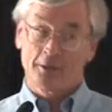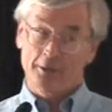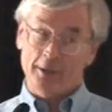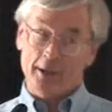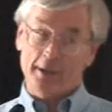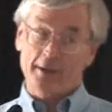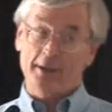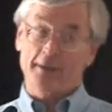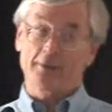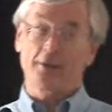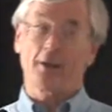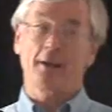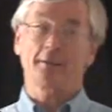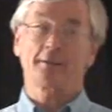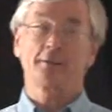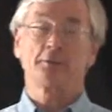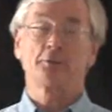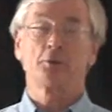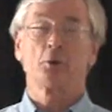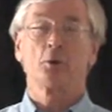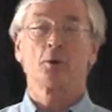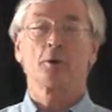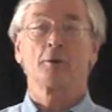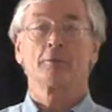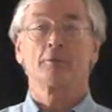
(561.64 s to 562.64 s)
they don't like to
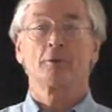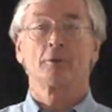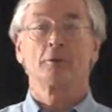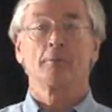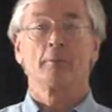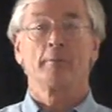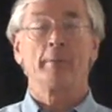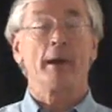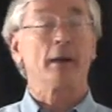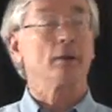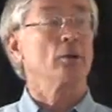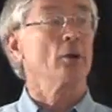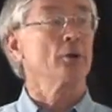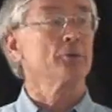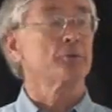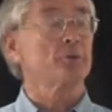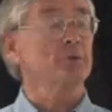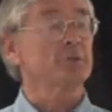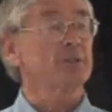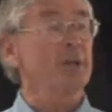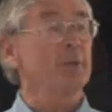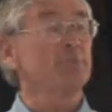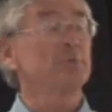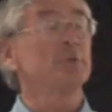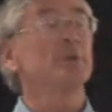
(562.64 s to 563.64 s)
talk about
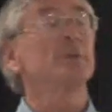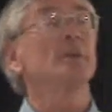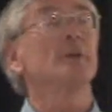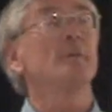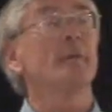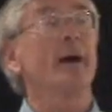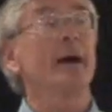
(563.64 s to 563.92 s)
contraception. The